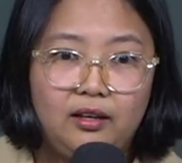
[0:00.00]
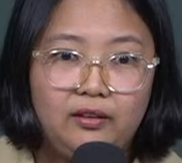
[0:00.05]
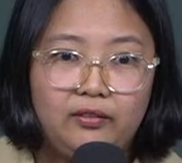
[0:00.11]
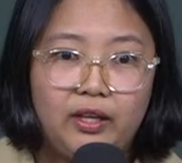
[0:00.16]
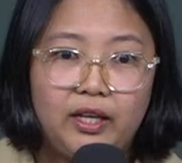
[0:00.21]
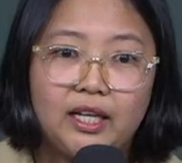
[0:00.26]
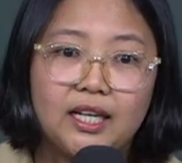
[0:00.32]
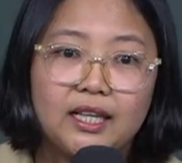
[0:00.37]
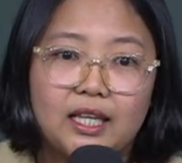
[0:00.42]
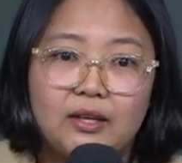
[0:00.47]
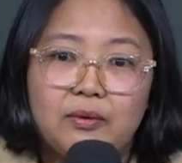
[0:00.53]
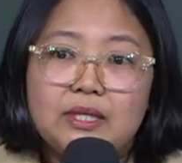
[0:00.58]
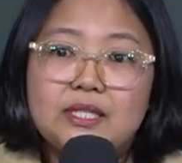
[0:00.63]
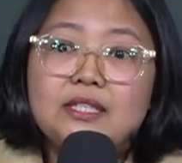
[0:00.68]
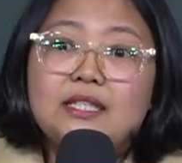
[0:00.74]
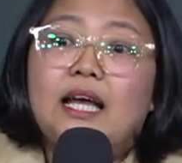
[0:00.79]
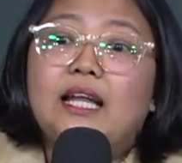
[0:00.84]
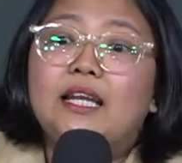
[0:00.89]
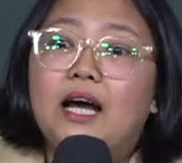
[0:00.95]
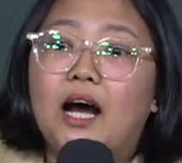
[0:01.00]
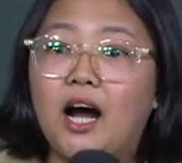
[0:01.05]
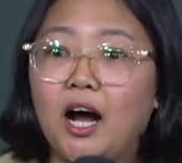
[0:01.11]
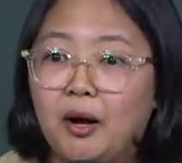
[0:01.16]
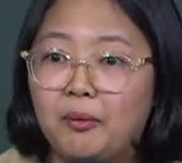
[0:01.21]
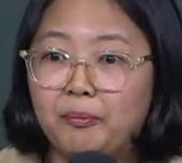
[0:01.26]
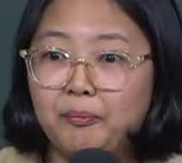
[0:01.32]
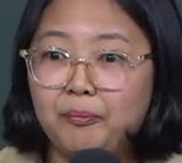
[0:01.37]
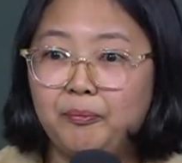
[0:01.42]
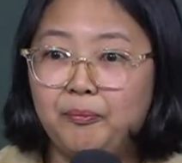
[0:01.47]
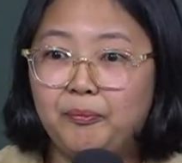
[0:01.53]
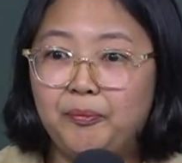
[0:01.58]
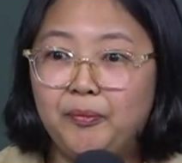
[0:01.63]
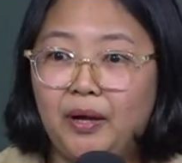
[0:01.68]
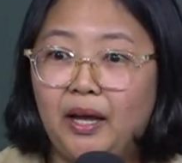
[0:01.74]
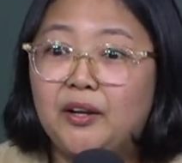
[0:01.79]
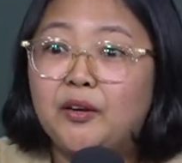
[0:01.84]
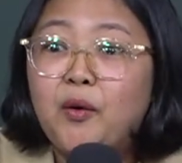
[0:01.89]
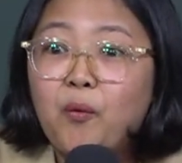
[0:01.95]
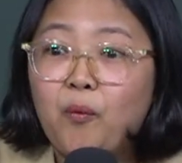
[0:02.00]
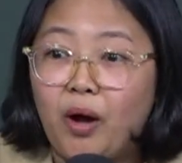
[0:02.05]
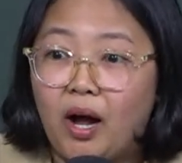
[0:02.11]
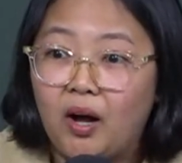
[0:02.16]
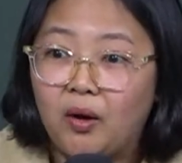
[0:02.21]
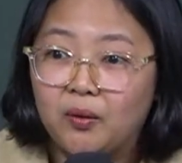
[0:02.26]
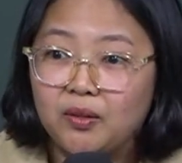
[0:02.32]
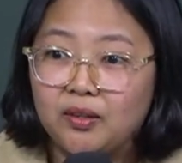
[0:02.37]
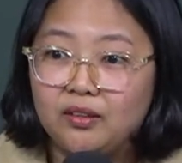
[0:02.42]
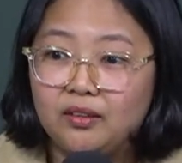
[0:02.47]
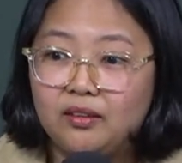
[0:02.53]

They cannot even stand up and go out.